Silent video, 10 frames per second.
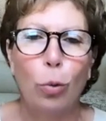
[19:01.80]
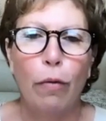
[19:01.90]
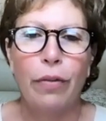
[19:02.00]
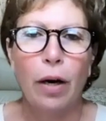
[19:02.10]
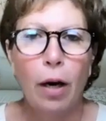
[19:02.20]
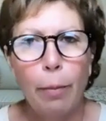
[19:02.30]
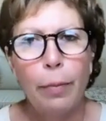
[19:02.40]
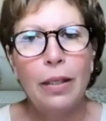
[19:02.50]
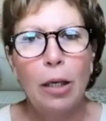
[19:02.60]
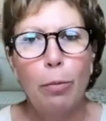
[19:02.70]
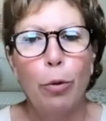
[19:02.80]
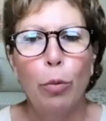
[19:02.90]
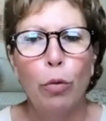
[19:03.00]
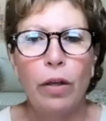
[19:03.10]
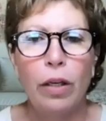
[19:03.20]
over the hump and keep you
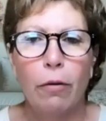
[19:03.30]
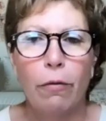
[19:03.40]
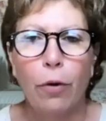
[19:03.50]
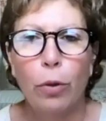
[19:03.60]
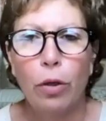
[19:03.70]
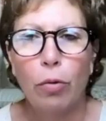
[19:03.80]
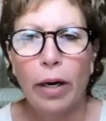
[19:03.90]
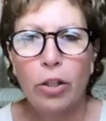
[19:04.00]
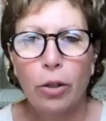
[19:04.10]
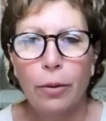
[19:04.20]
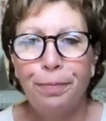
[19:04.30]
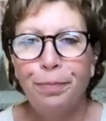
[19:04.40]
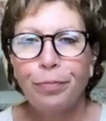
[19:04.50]
moving in a forward direction.